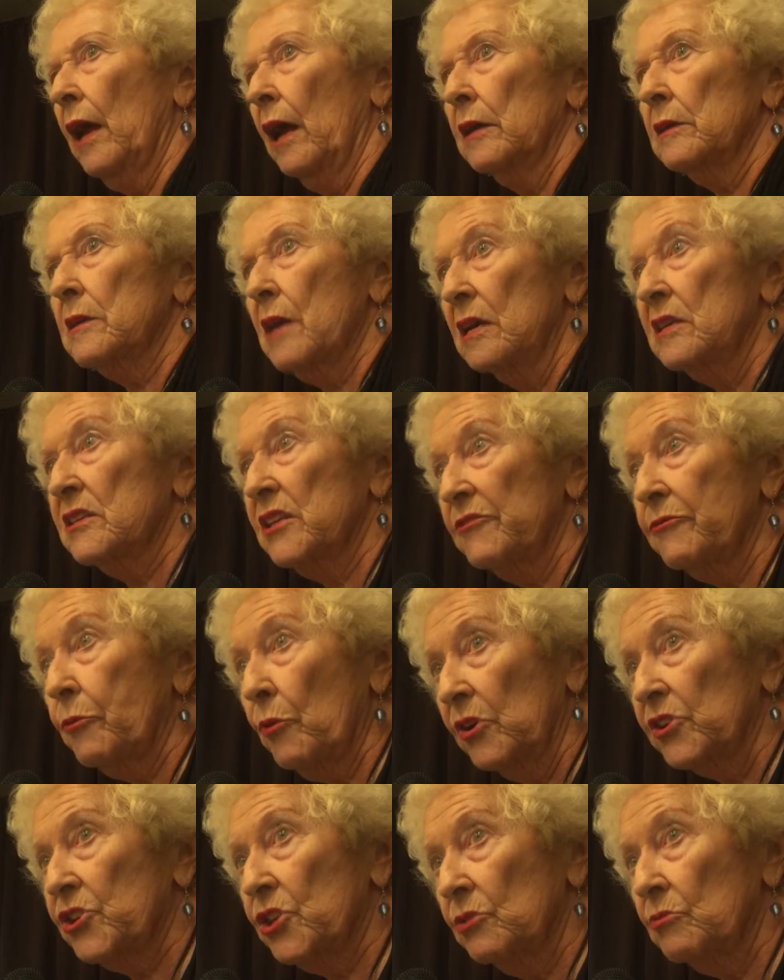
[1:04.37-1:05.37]
as if
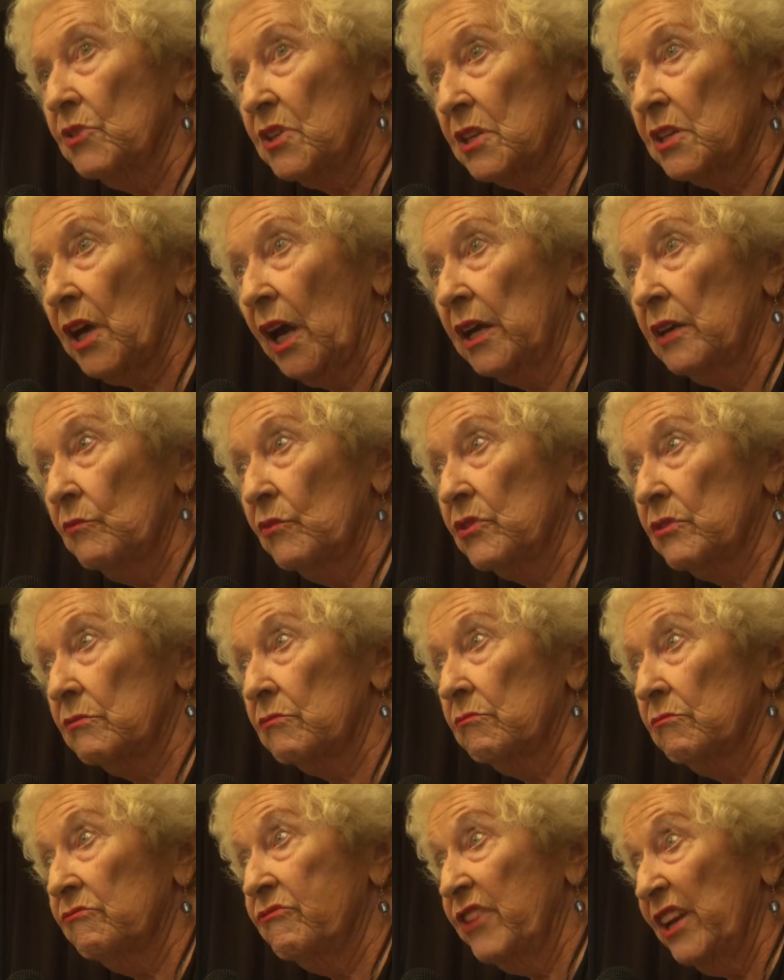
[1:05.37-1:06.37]
what you were saying
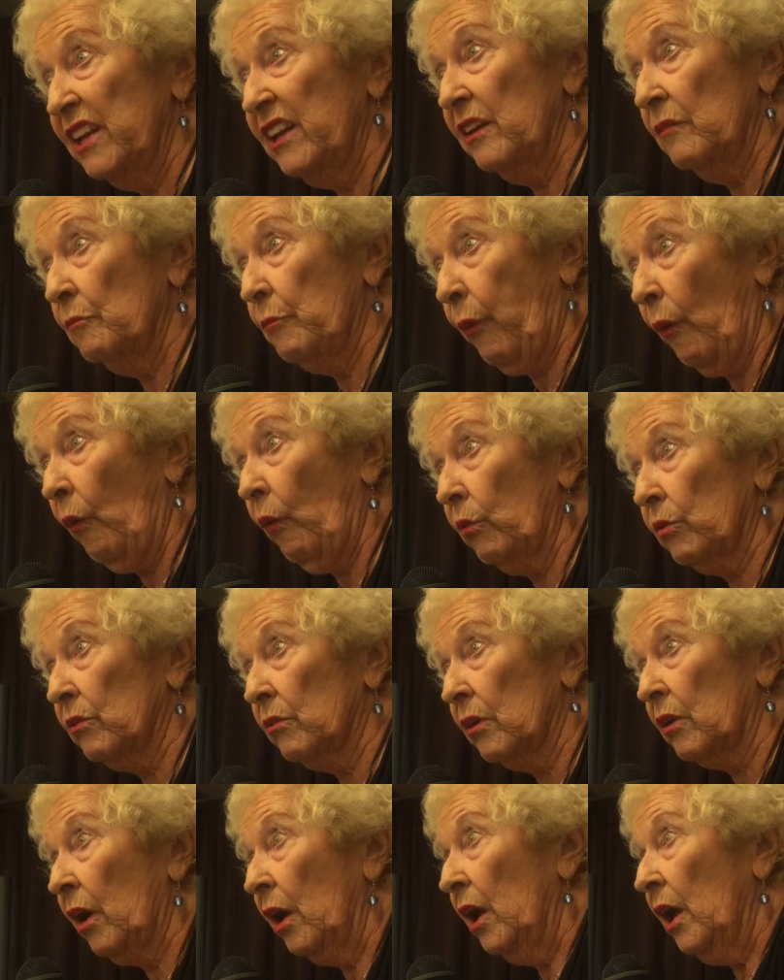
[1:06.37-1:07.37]
was really
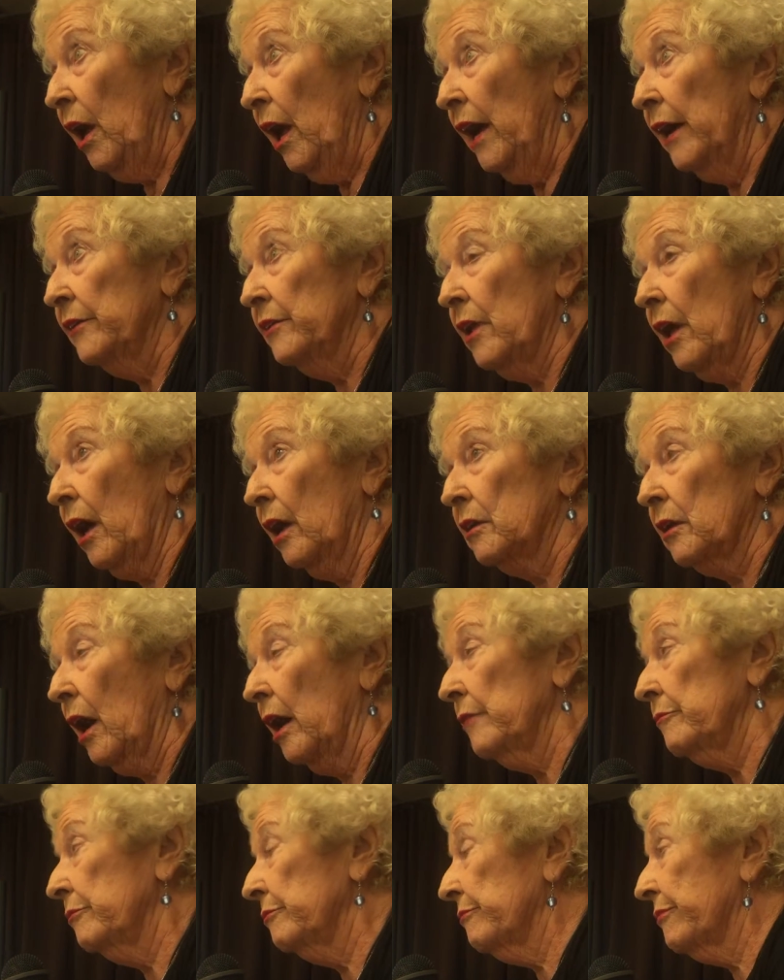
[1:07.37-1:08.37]
important. And
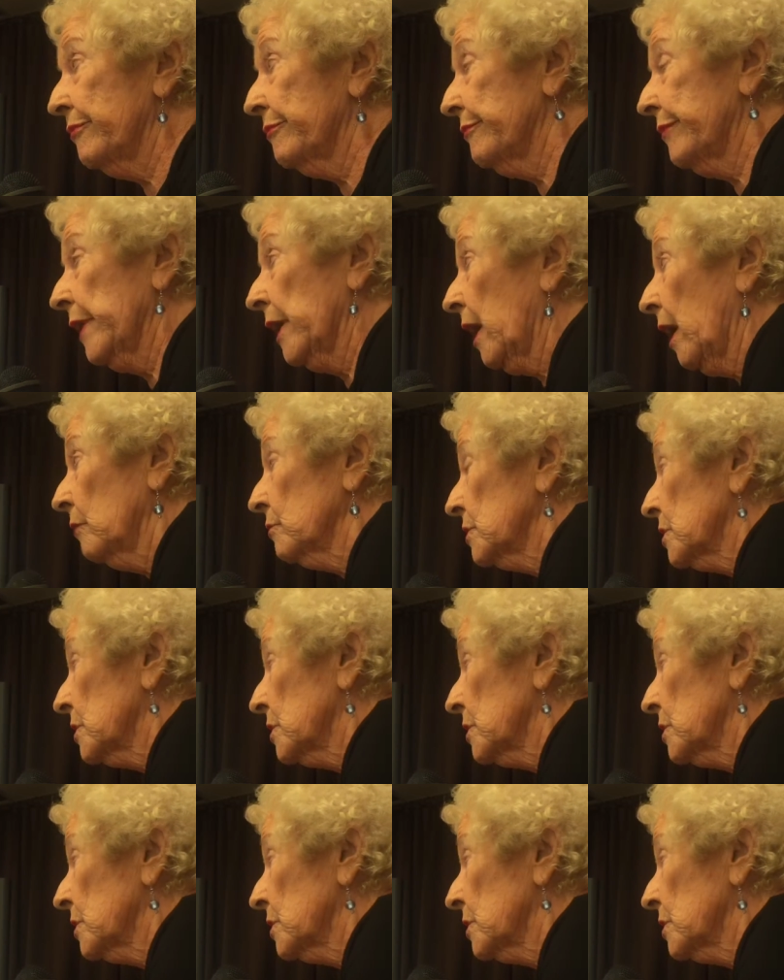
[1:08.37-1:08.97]
I think I